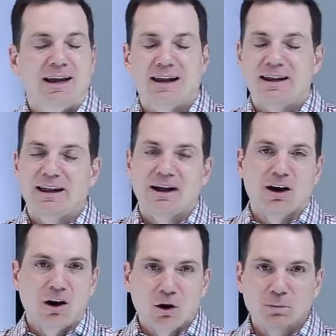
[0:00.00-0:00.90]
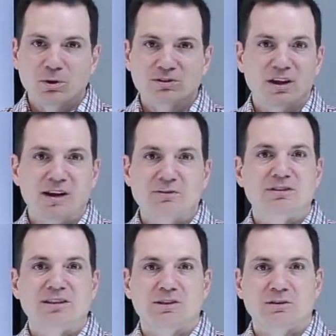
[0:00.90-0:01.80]
And almost every
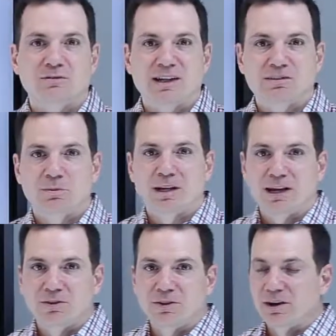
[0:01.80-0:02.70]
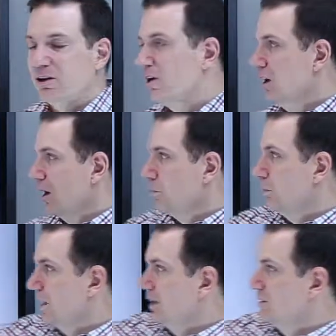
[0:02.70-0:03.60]
single investment out there
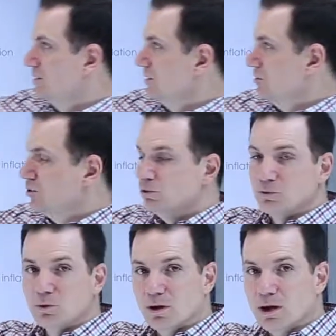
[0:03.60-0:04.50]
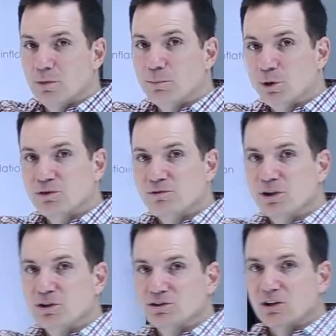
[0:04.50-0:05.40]
applies to both of
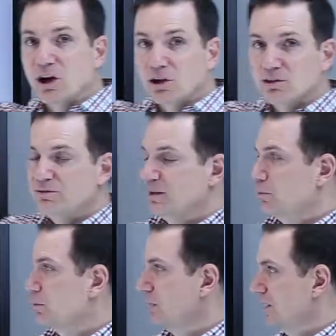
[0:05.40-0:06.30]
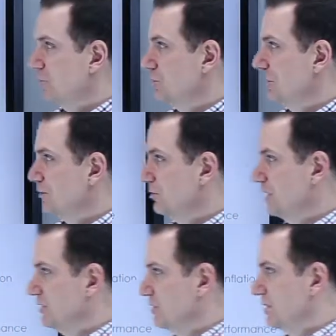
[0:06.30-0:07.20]
those. All of them apply to
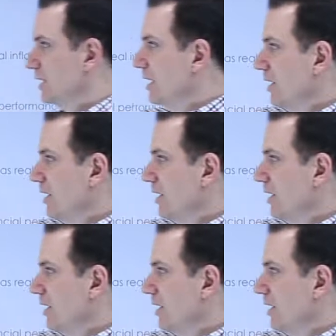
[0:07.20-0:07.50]
inflation.